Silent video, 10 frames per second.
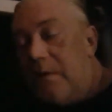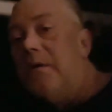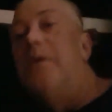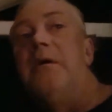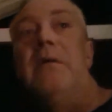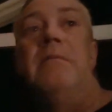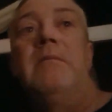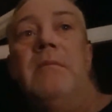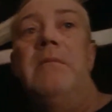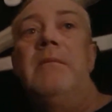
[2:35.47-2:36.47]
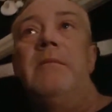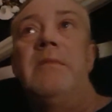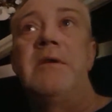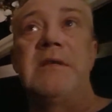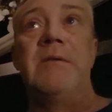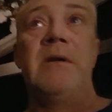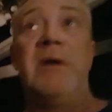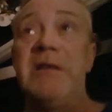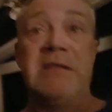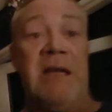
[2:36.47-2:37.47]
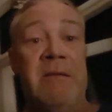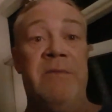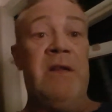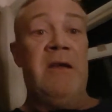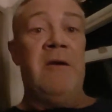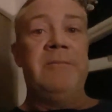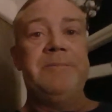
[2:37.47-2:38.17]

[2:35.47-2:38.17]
because I watched Sam's video